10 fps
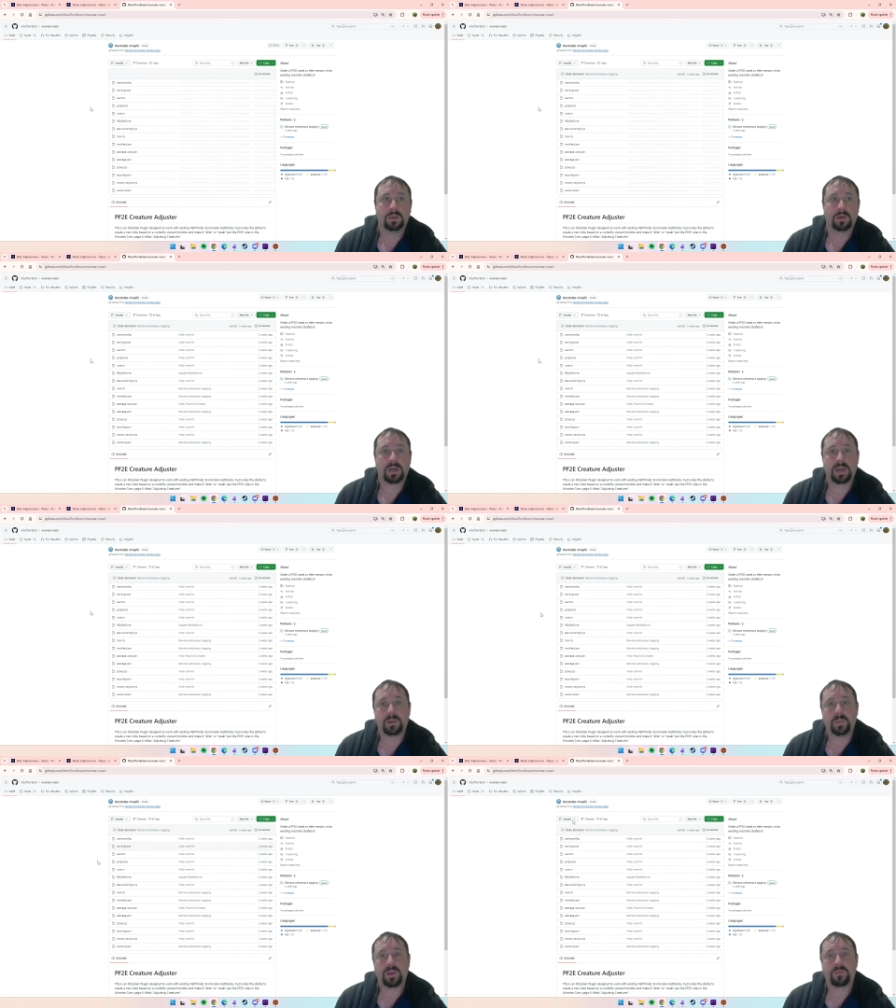All right,
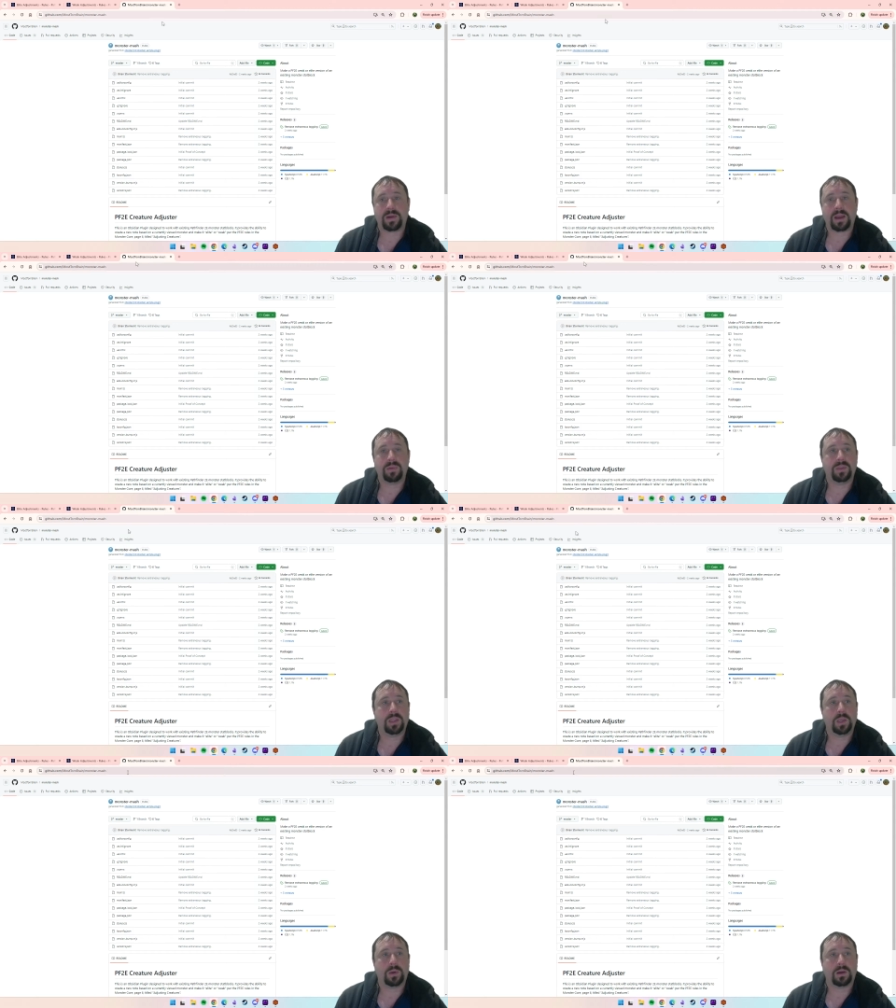and we grab
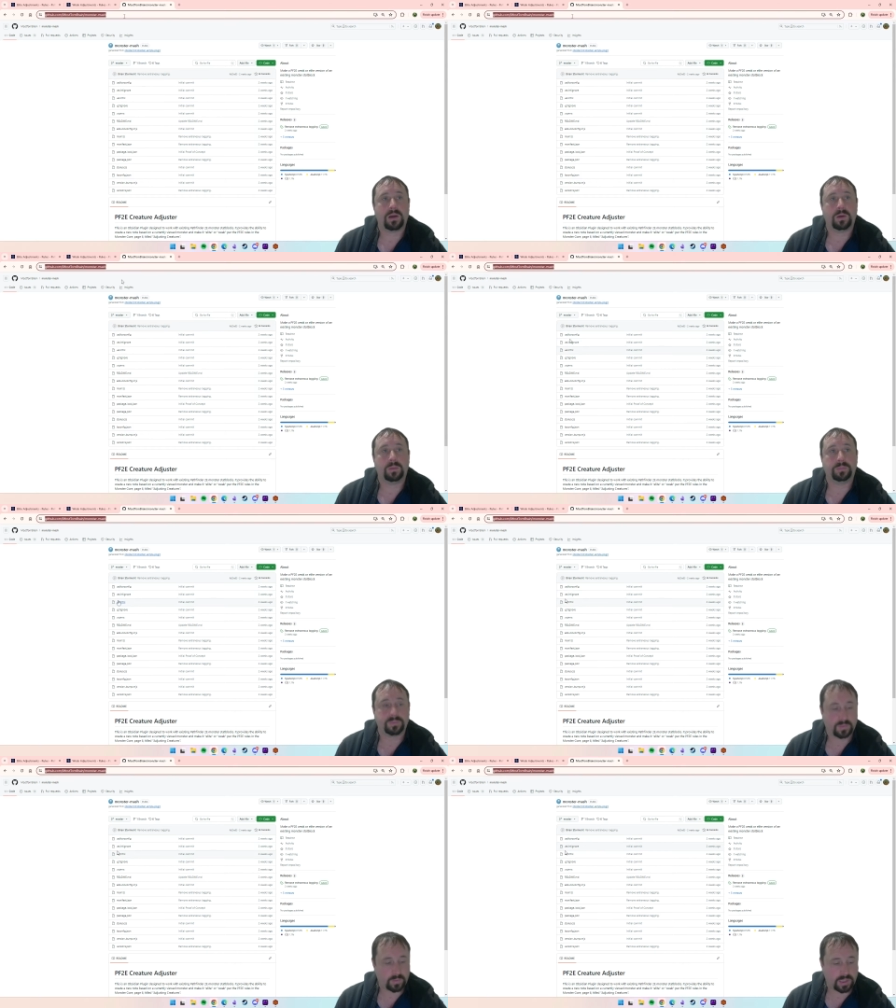the URL.
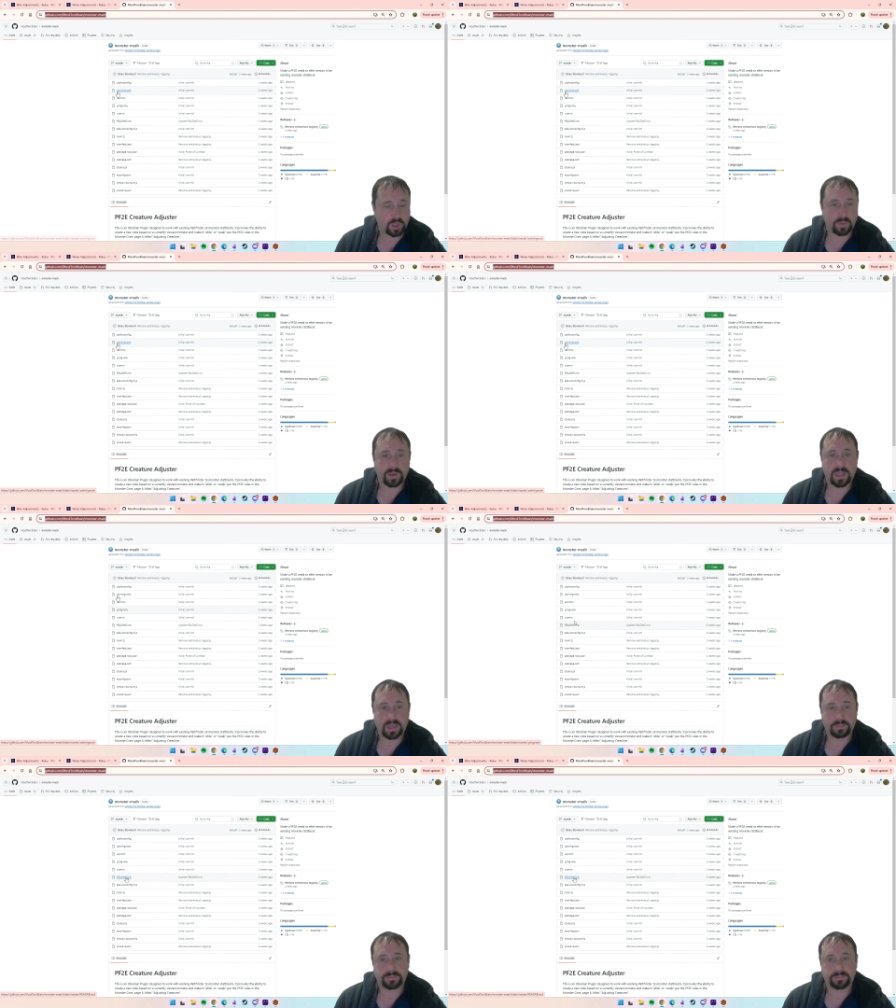We copy
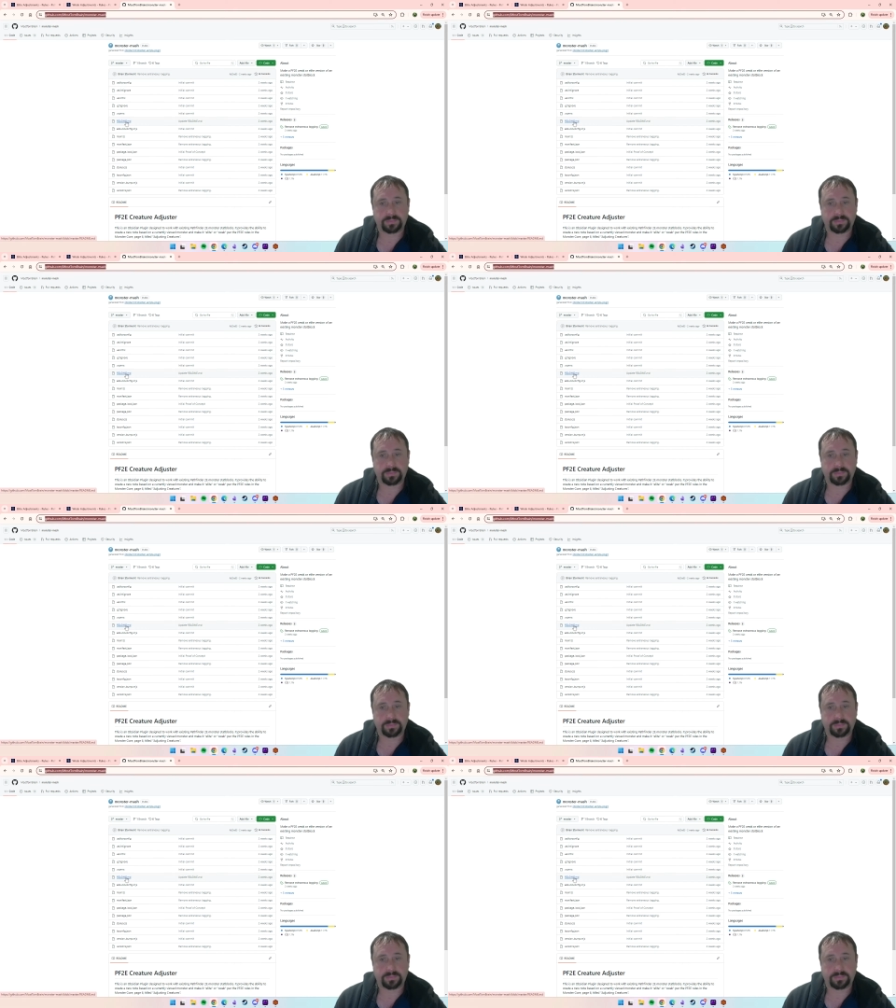that,